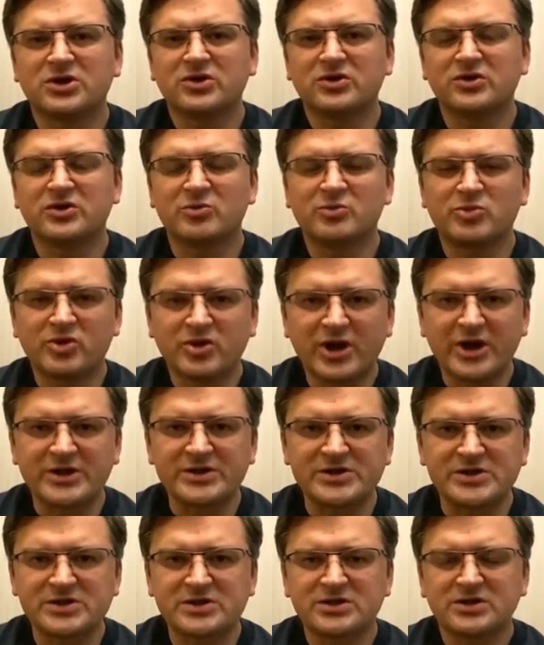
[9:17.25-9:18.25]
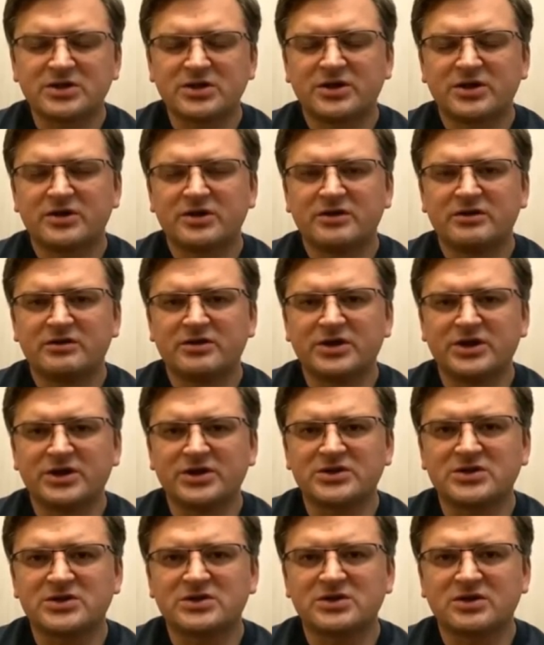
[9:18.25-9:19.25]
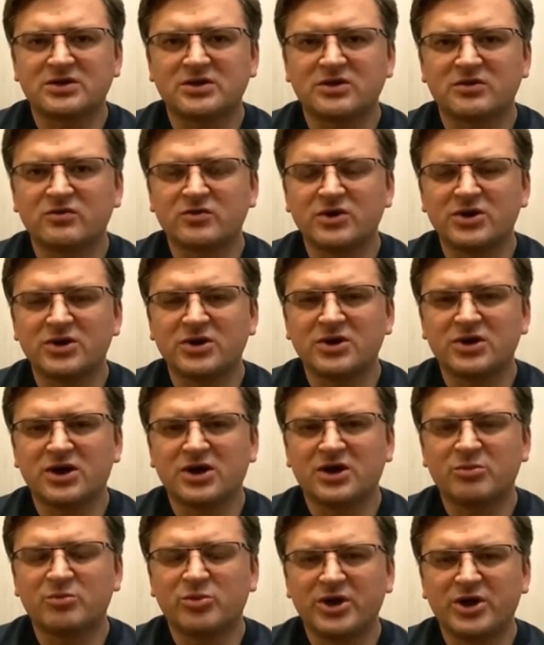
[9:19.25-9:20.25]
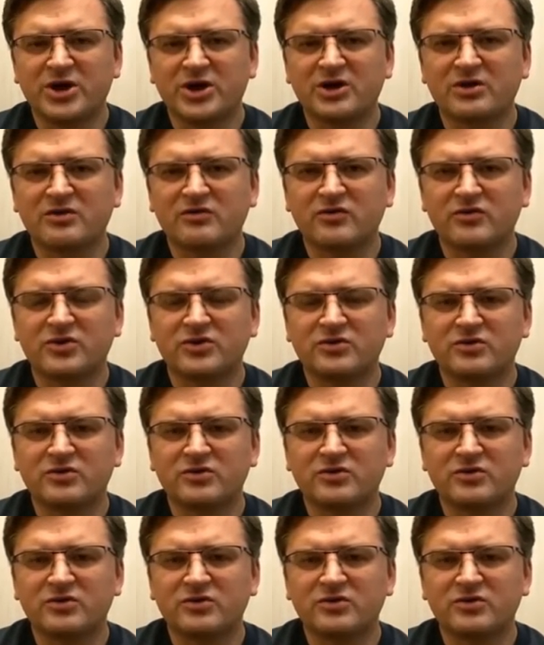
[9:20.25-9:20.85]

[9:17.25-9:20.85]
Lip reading: the price that we are paying for